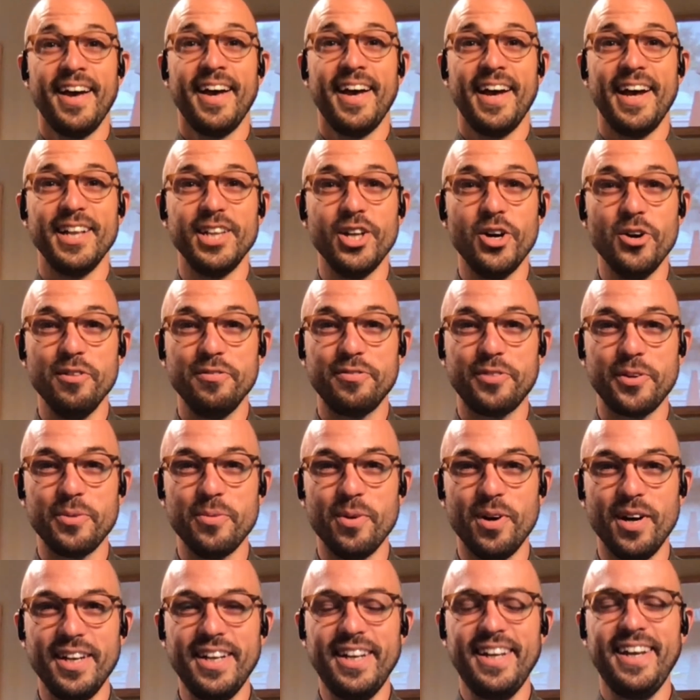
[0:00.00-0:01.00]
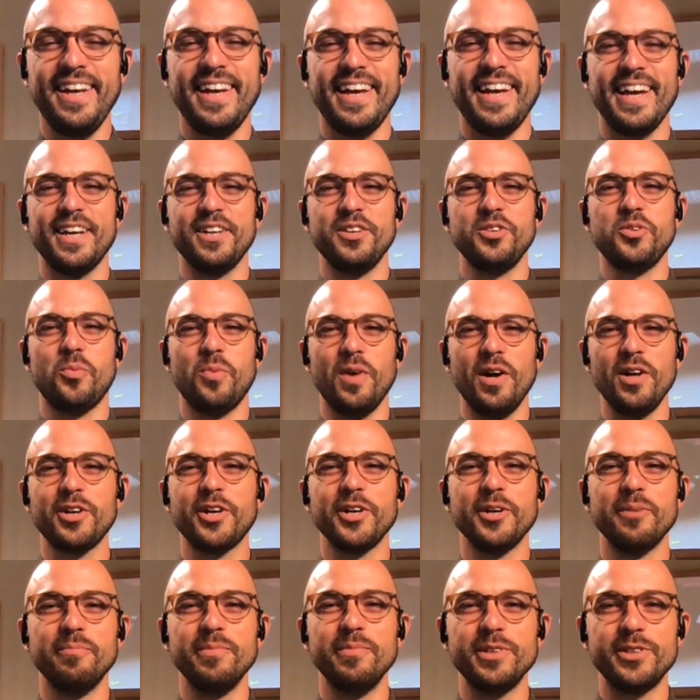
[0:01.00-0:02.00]
Hello, everyone, and
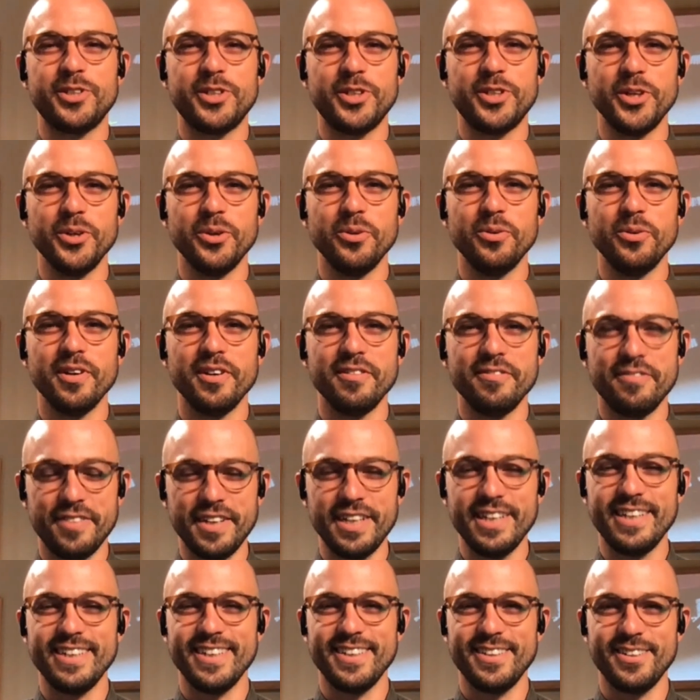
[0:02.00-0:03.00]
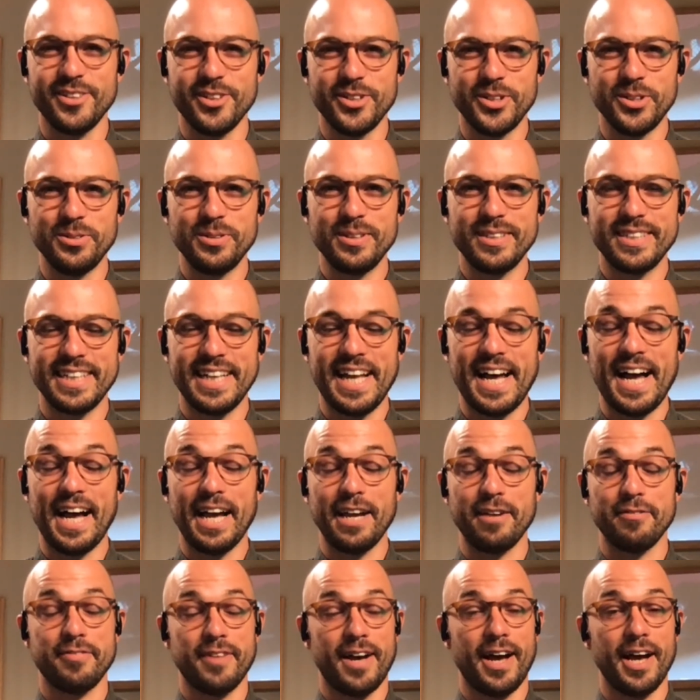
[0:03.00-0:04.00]
welcome to Vita News
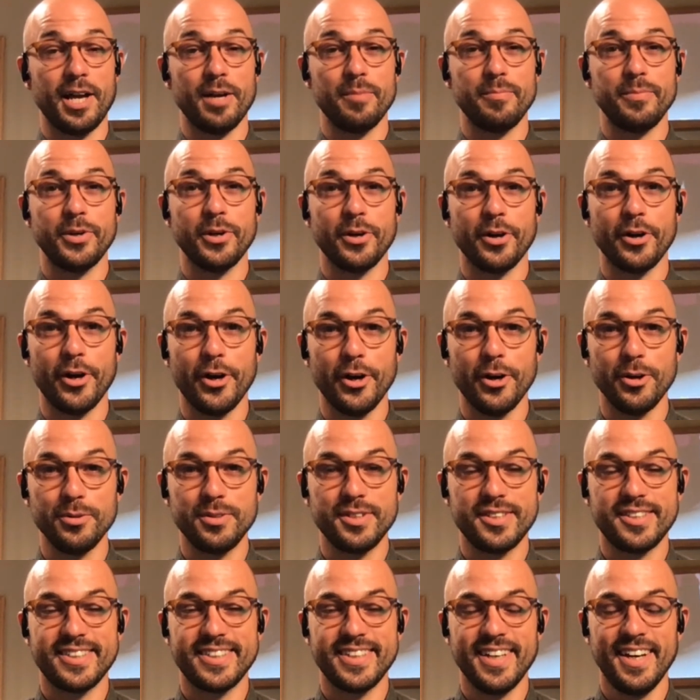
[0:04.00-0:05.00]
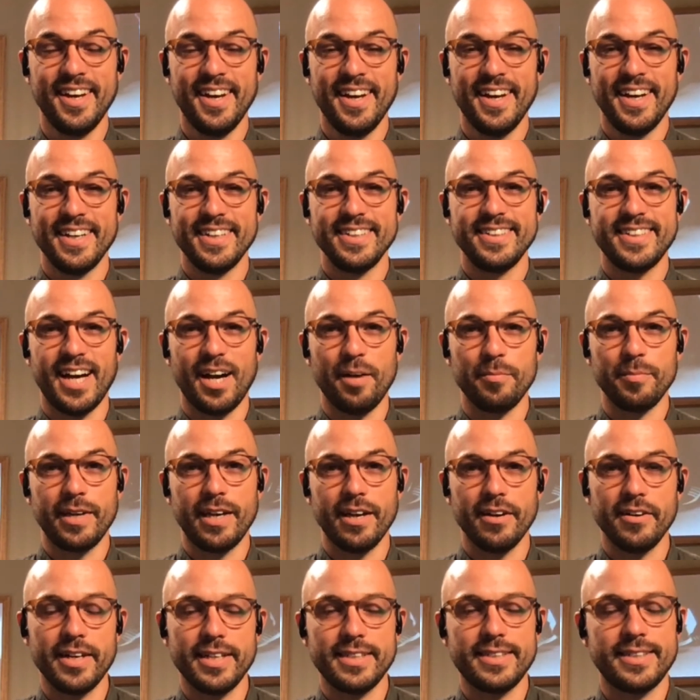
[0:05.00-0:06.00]
Live. I am your host, Dom
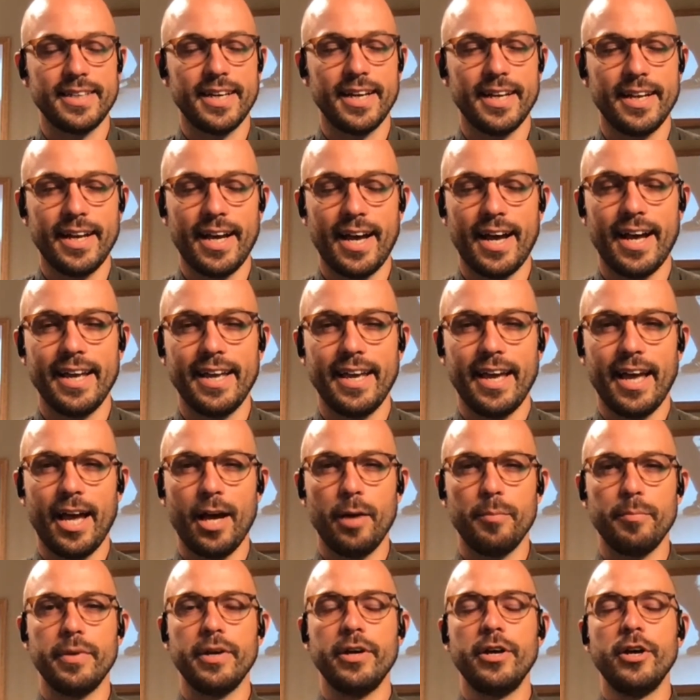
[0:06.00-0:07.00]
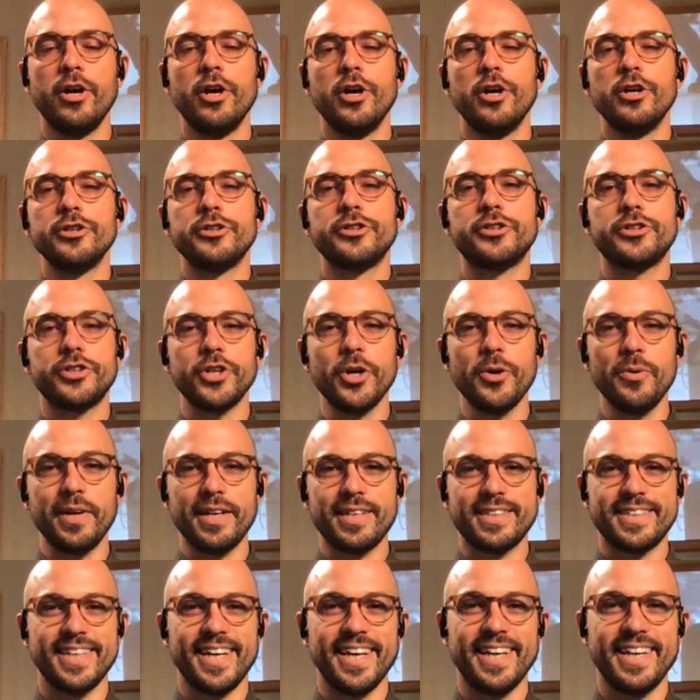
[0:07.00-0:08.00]
Garrett, and I am so
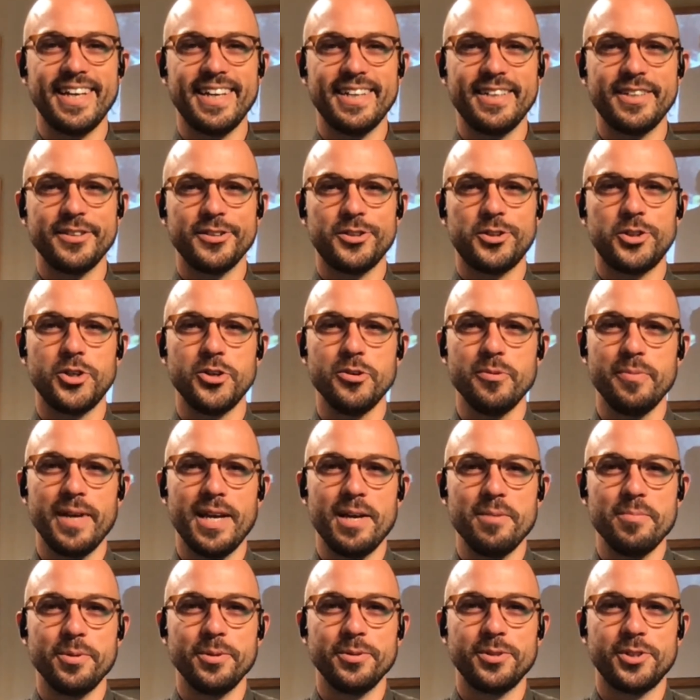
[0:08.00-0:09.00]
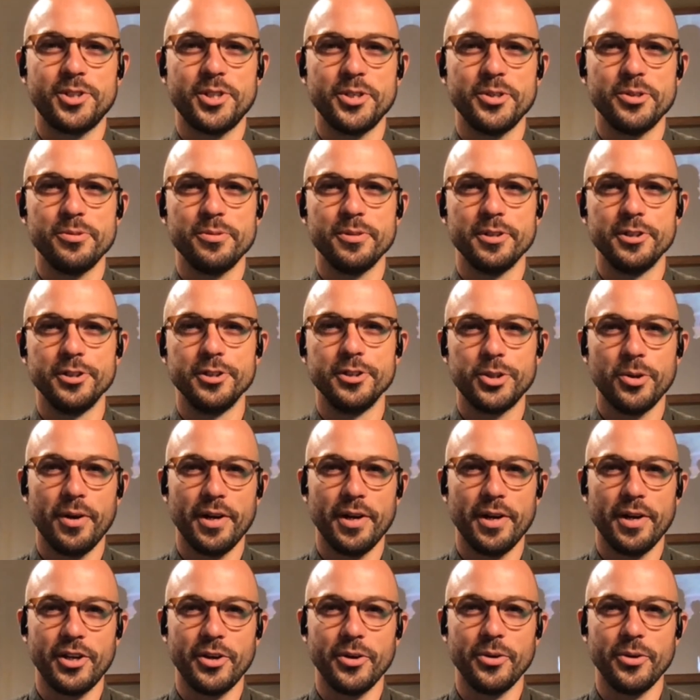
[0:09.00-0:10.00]
excited to be able to
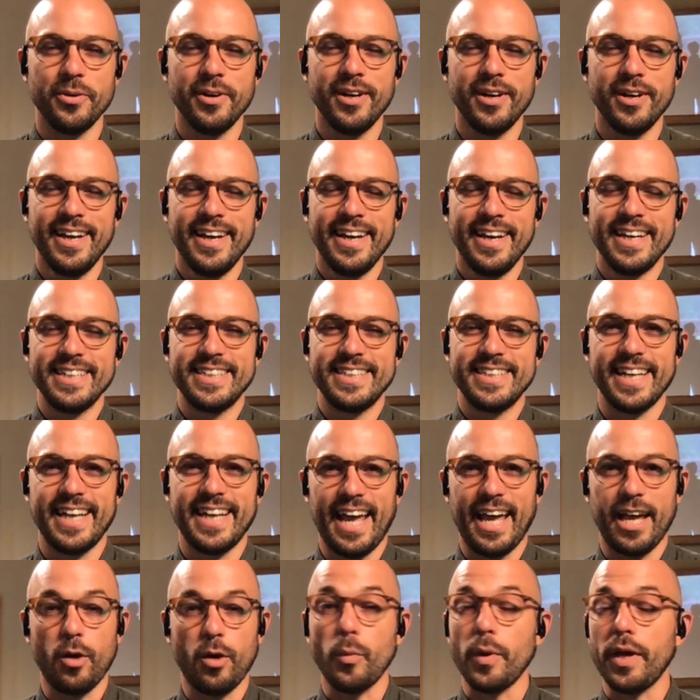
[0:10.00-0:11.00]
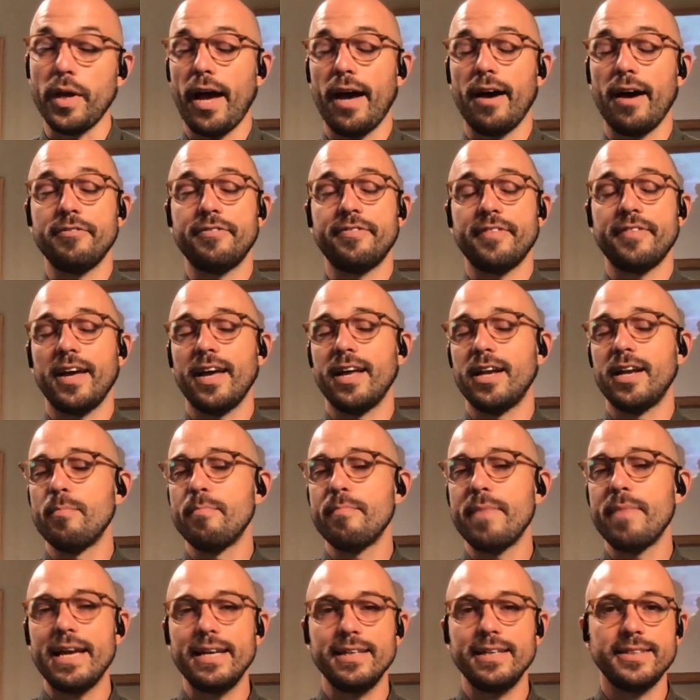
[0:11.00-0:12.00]
join you today. We have an
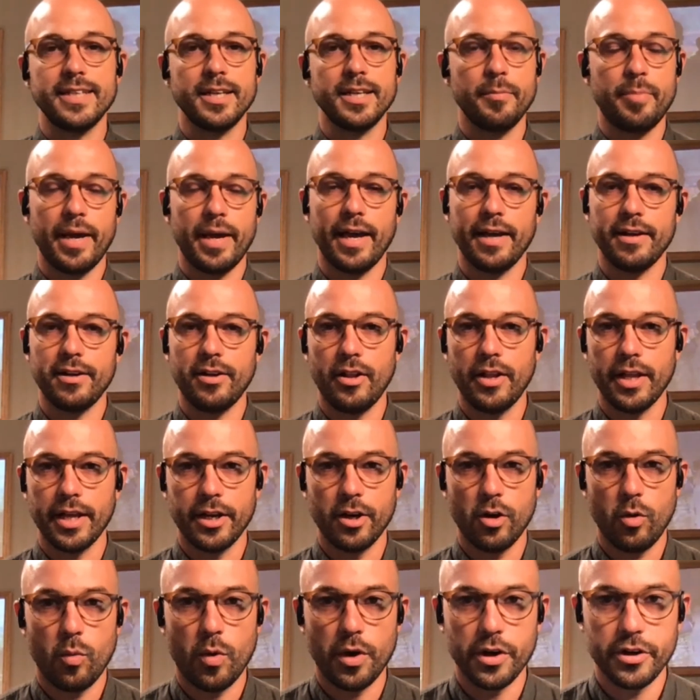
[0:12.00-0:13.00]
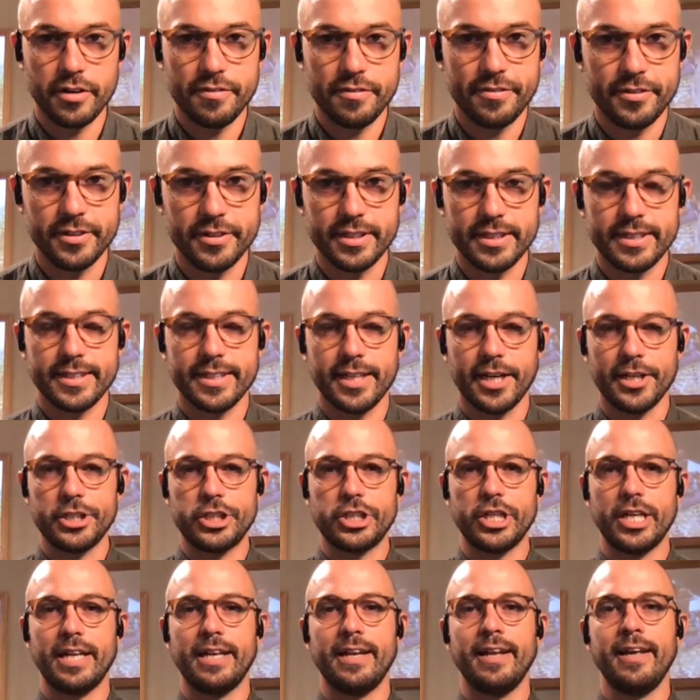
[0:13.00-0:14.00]
amazing panel and a wonderful
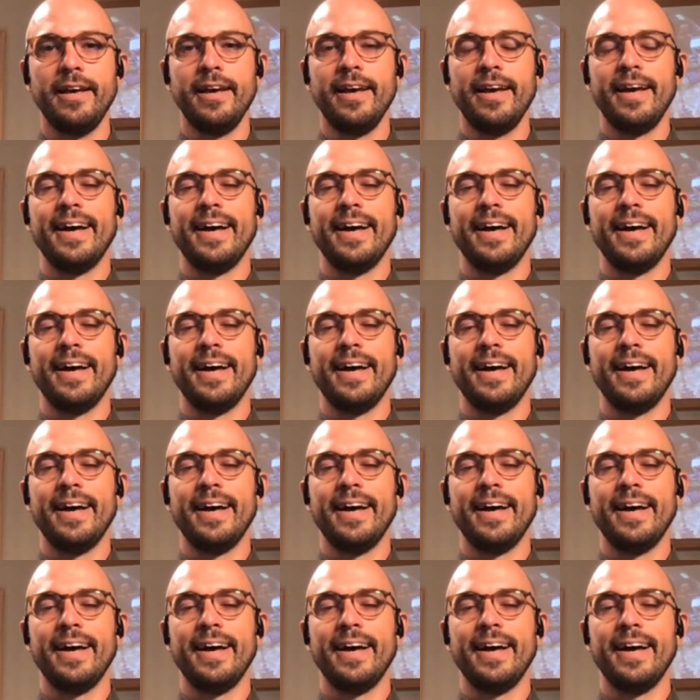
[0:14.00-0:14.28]
discussion.